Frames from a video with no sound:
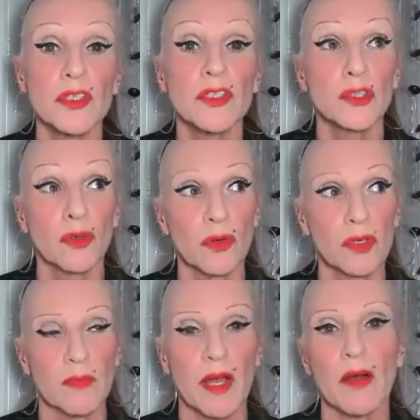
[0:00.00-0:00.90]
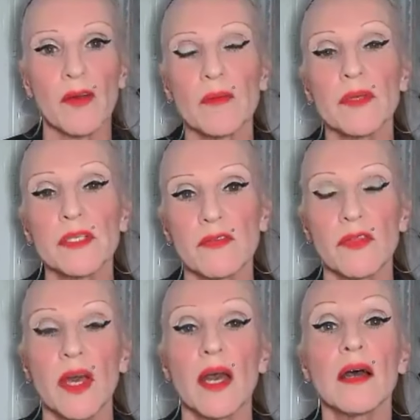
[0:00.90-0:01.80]
and talked about them as if
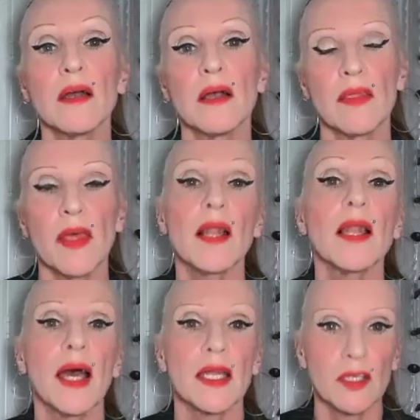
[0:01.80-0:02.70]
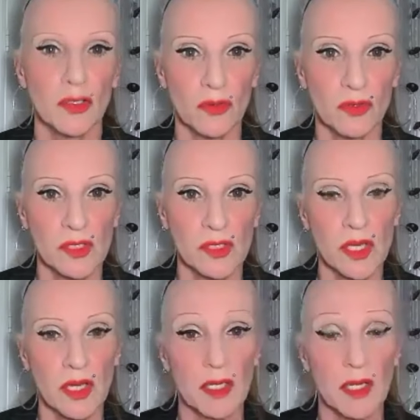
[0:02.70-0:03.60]
they're their landlords.
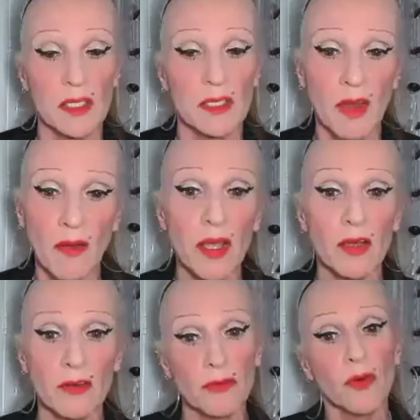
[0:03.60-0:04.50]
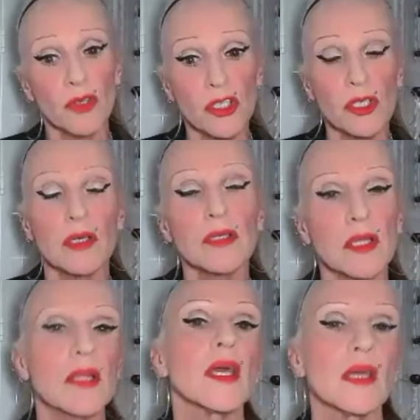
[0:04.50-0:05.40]
And, and it's very unfortunate
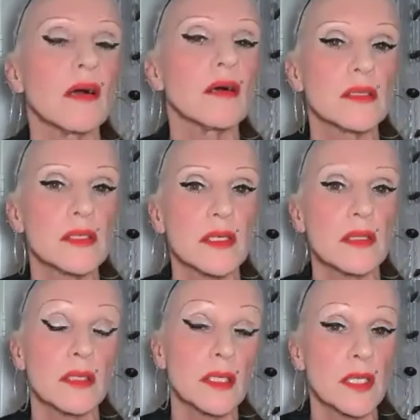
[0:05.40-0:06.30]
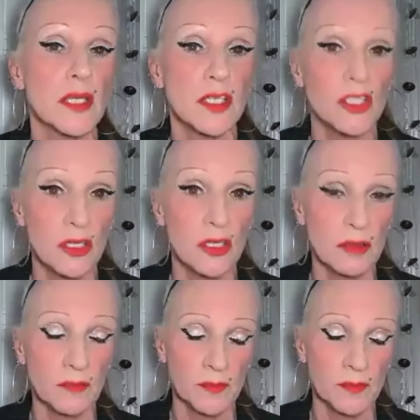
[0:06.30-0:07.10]
that they can't see the distinction.